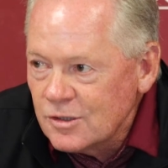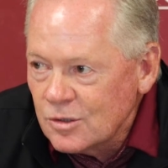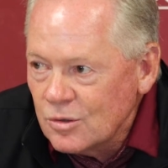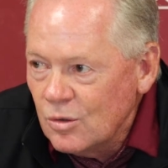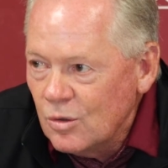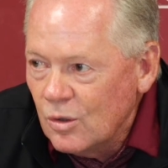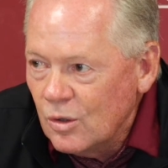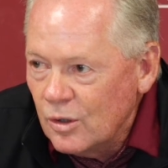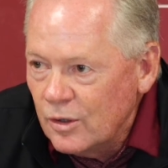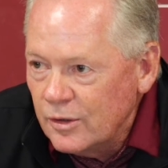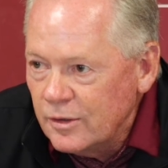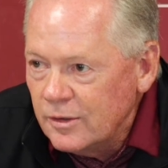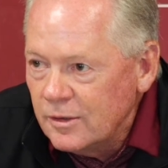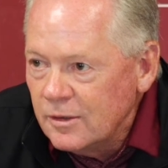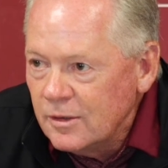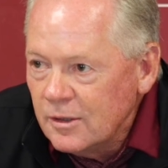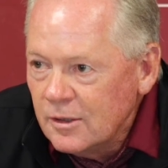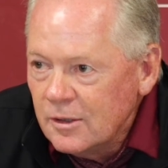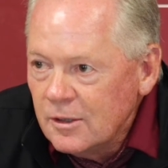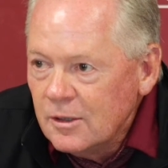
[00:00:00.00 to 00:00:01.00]
scored,
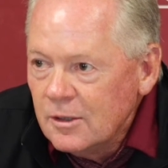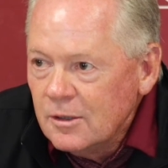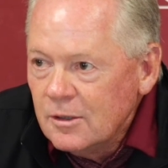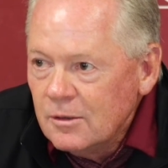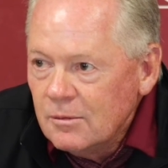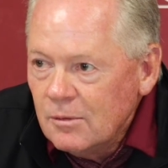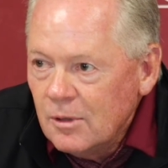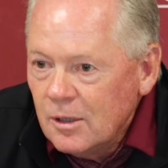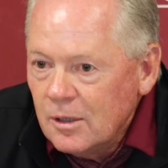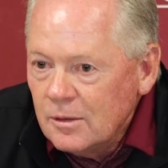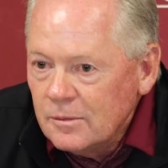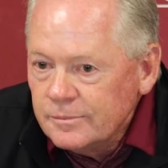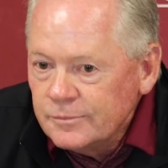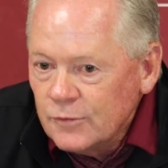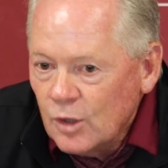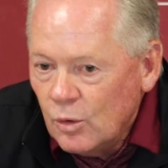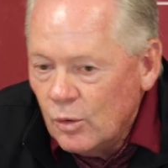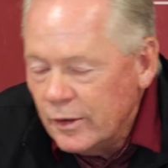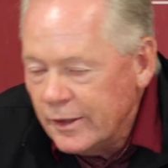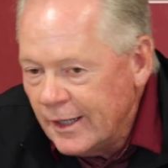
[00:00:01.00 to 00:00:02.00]

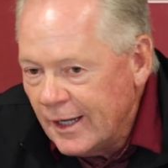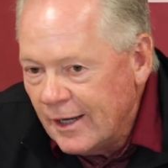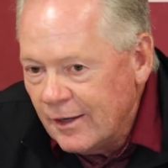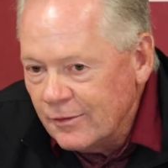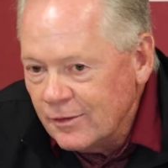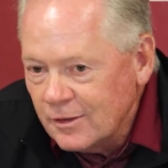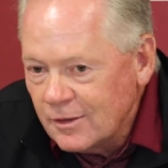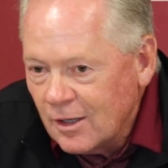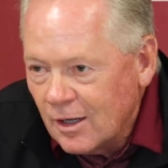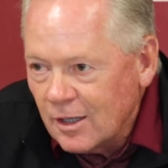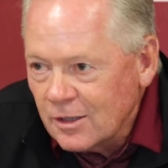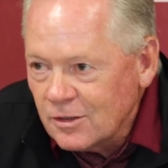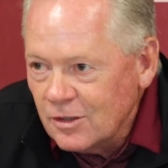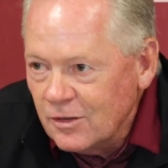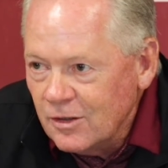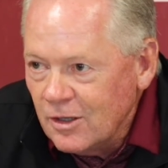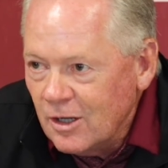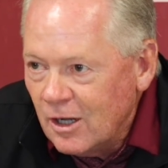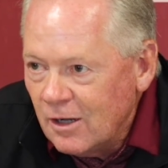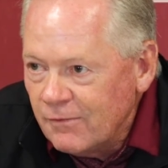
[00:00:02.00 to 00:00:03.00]
going down to talk to
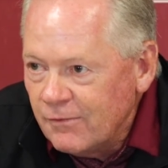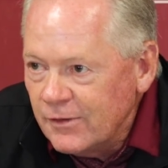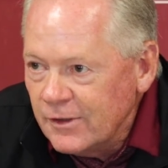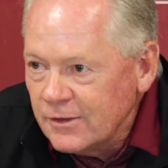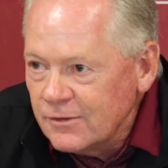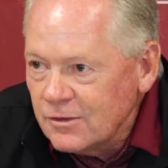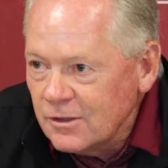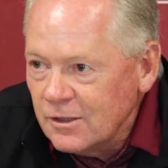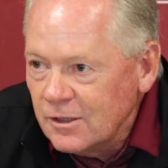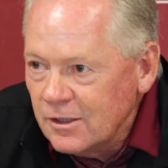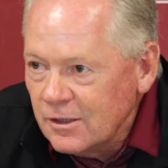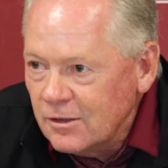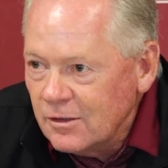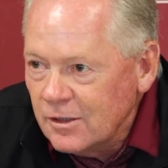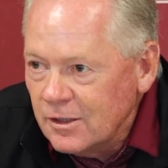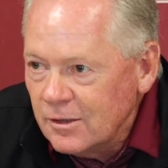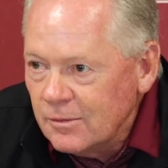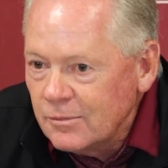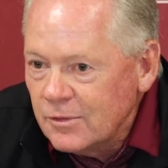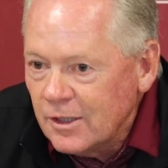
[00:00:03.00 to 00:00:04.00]
the offense and
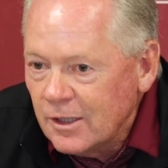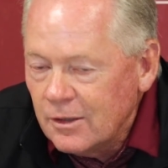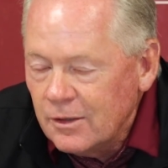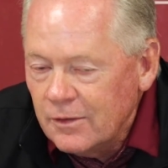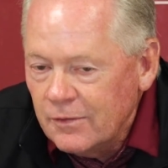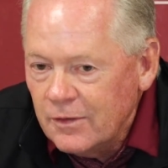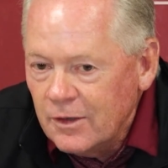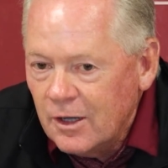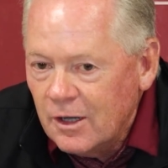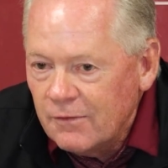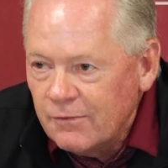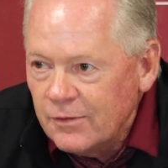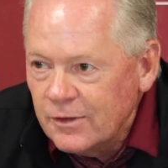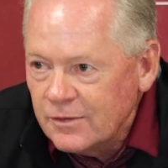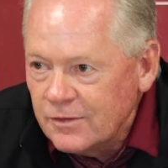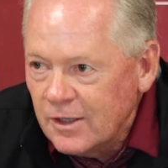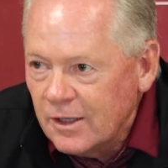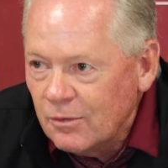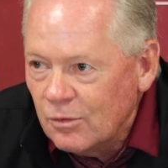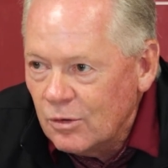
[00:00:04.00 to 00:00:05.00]
hearing him telling the
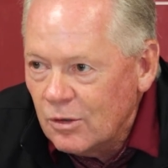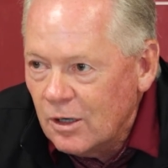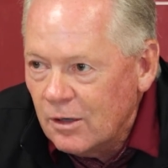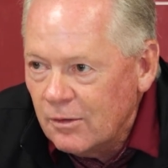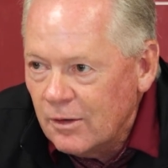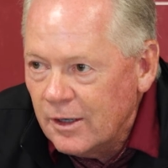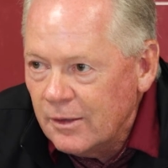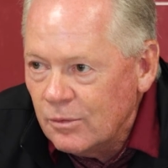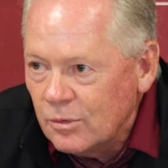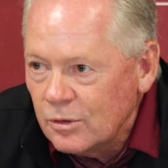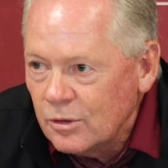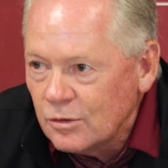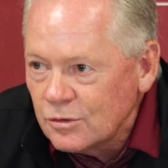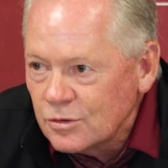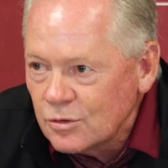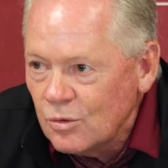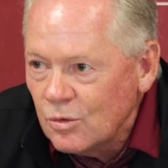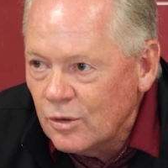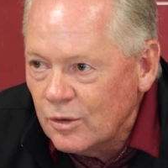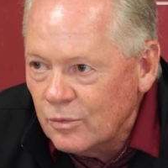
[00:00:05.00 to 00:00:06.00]
offense, hey, we're all right, we'll go
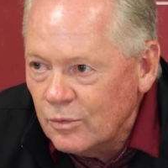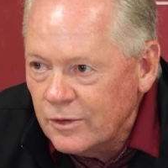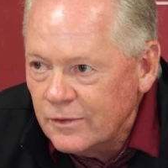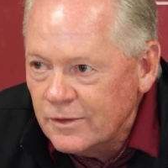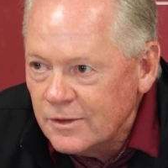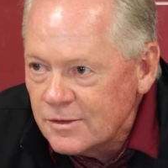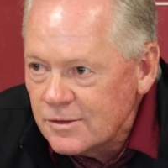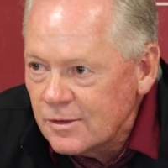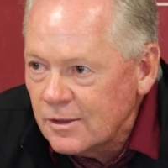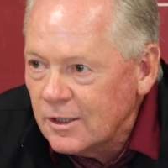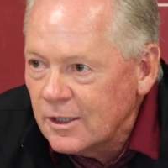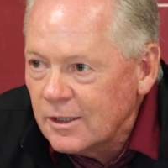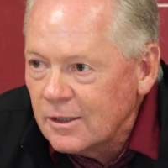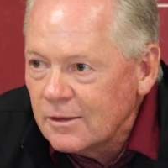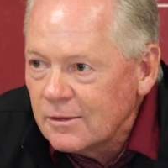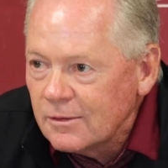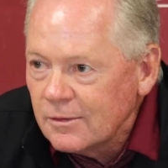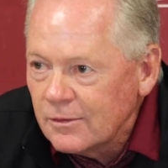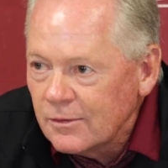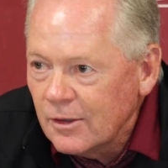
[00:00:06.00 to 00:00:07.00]
score and win this thing.
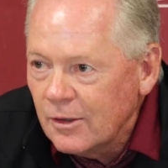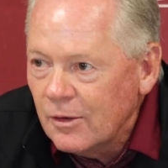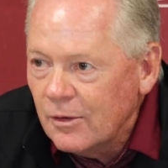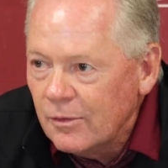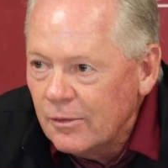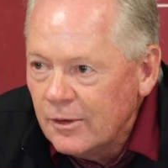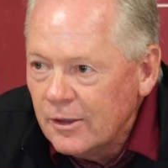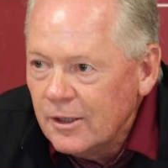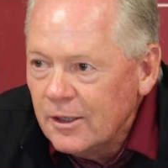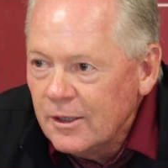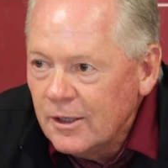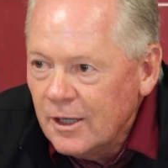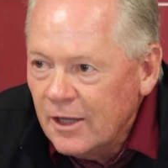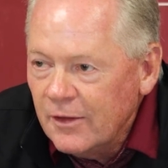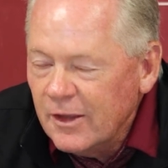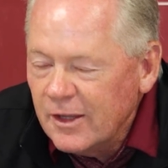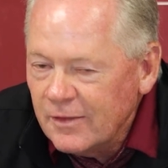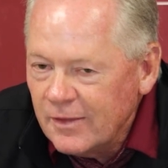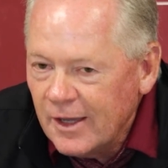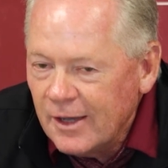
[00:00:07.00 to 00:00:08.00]
So I
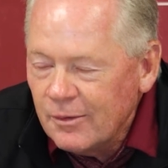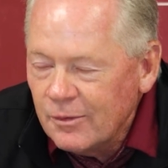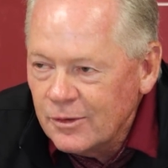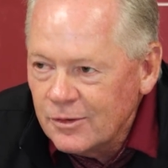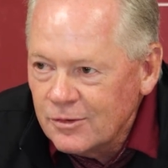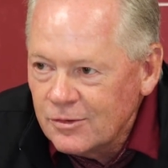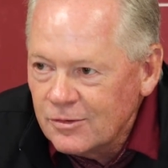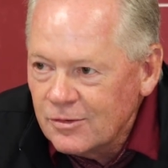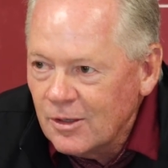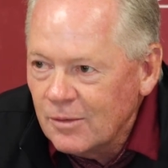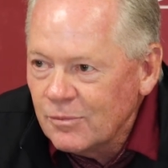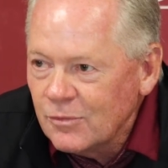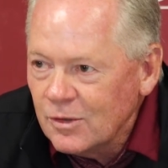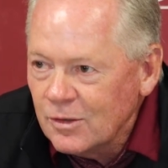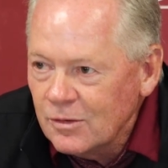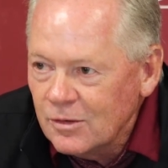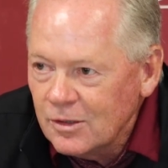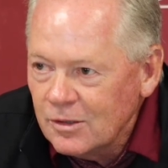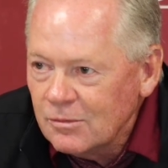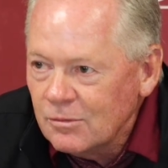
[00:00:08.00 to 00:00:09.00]
think that was
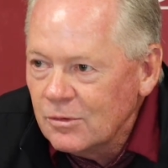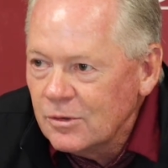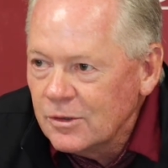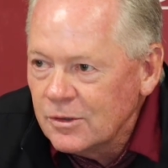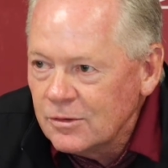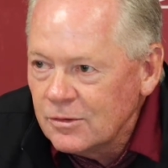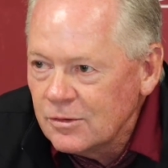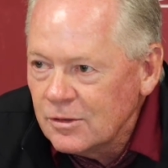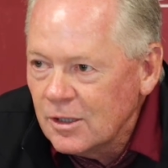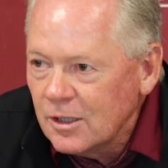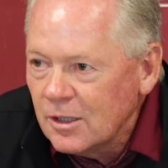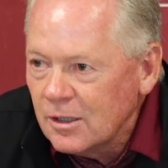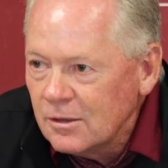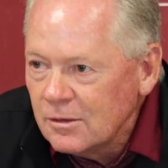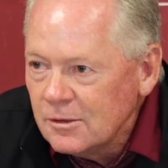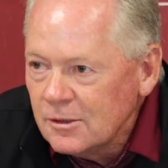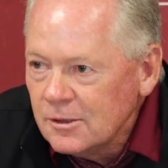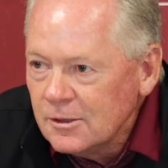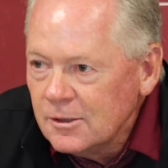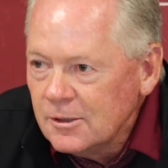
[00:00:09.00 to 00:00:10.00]
something that was
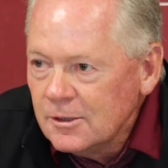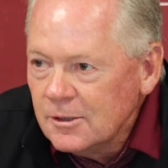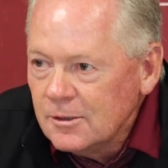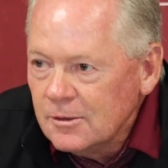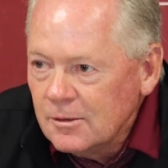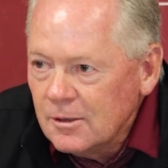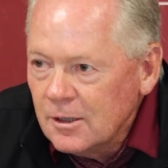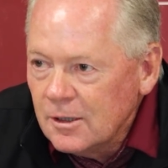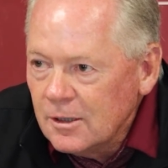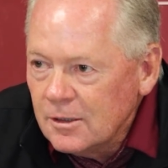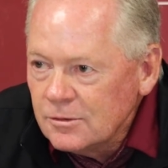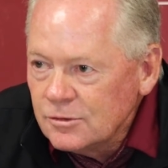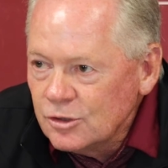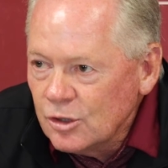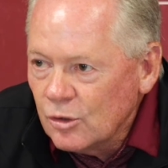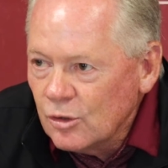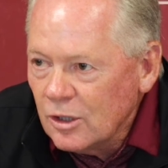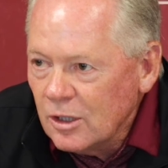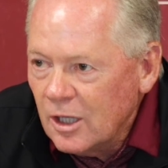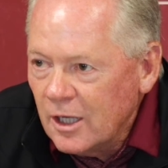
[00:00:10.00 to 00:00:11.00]

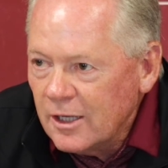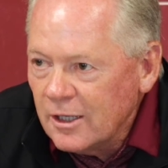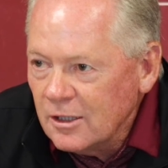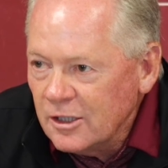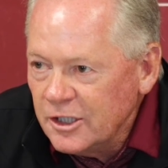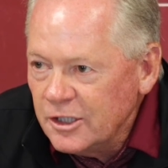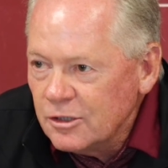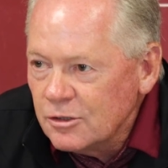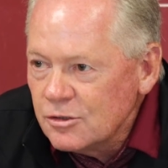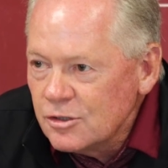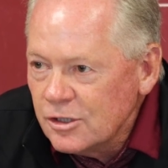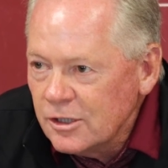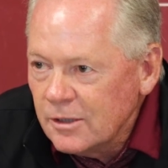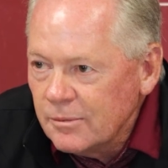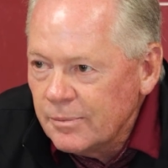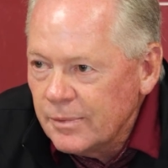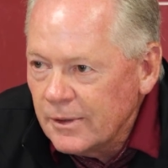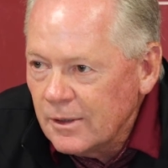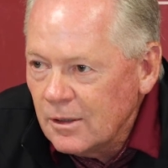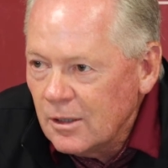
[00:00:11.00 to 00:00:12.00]
showed a lot of leadership
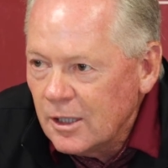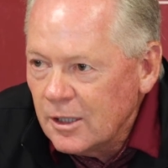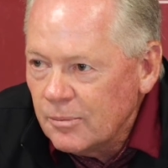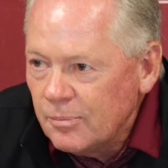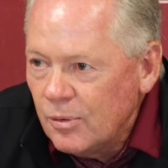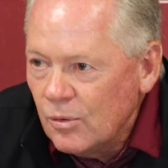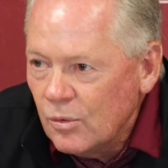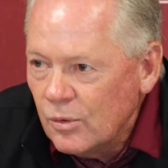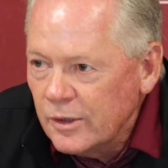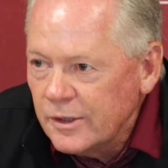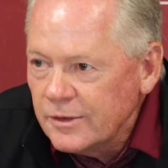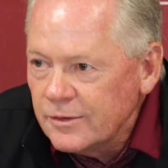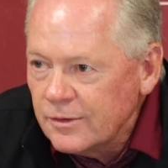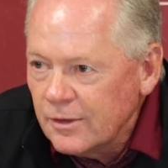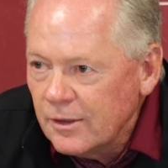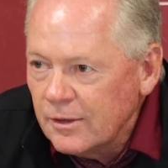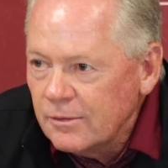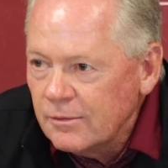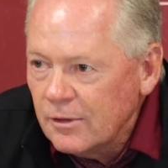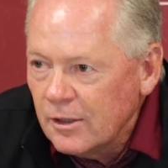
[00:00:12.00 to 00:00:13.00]
and a lot of poise
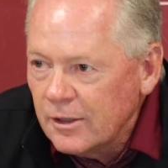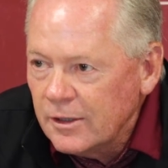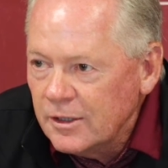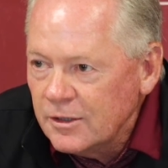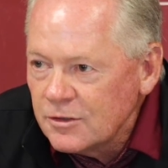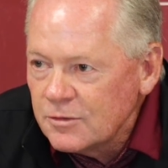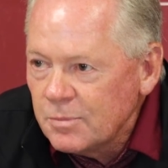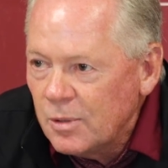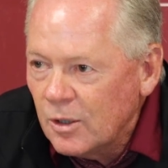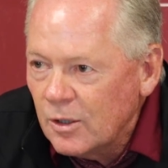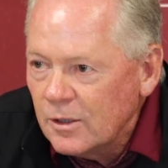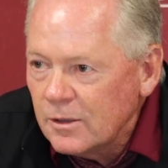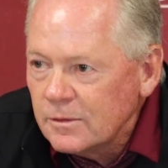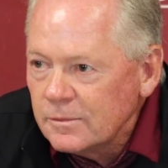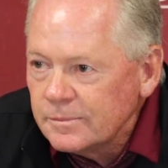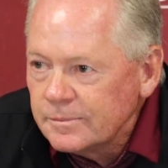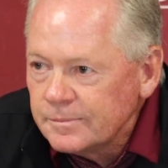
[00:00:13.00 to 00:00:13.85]
on his part.